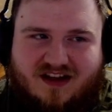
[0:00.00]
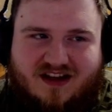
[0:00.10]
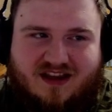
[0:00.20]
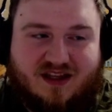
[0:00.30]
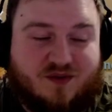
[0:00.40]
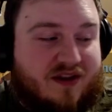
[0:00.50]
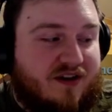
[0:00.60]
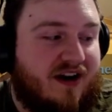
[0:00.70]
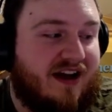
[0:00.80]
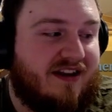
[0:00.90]
This is whether or
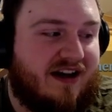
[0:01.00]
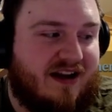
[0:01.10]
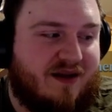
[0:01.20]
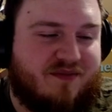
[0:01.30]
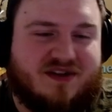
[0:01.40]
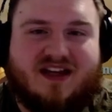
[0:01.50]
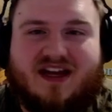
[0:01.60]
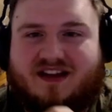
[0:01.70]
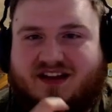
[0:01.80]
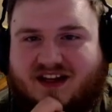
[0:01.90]
not at
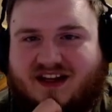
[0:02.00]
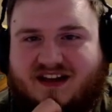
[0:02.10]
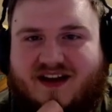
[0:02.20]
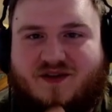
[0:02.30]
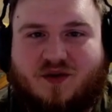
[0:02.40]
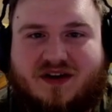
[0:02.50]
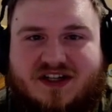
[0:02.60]
98%. Everyone